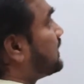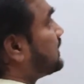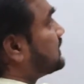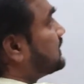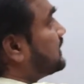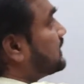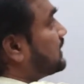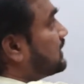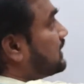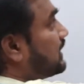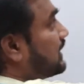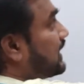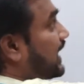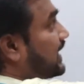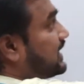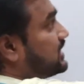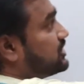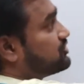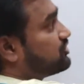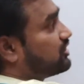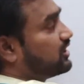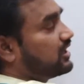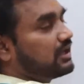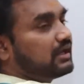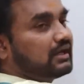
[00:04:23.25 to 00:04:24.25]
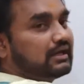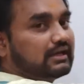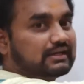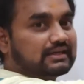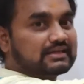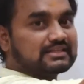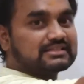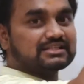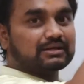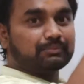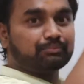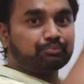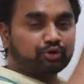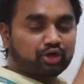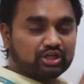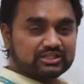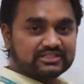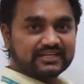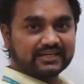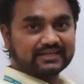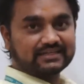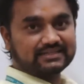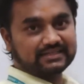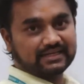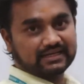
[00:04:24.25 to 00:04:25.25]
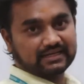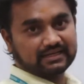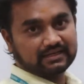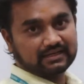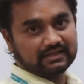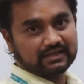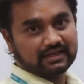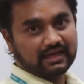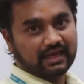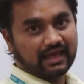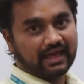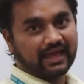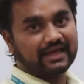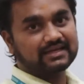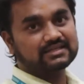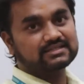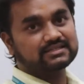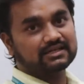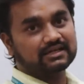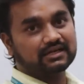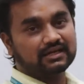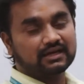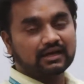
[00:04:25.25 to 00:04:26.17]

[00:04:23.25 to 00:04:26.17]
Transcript: the light ray is projected at